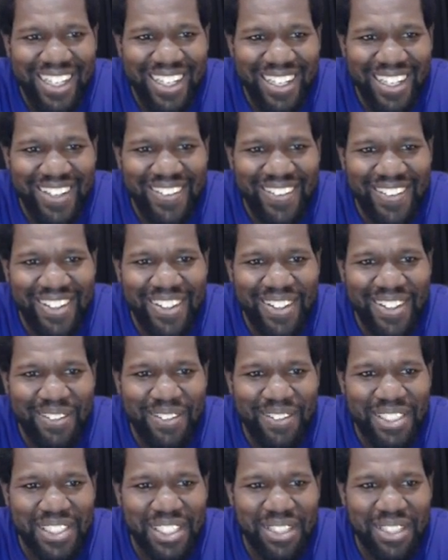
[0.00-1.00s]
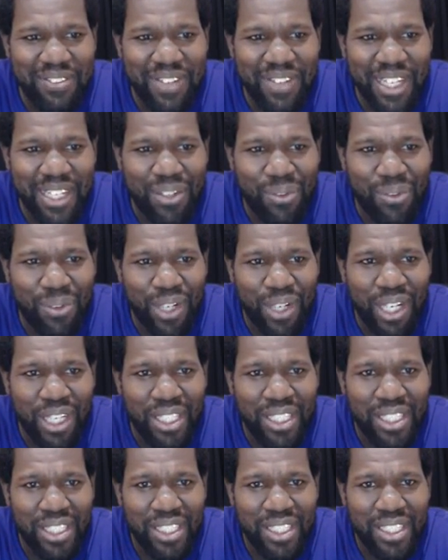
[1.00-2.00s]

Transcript: Hold on, let me see if I can find it.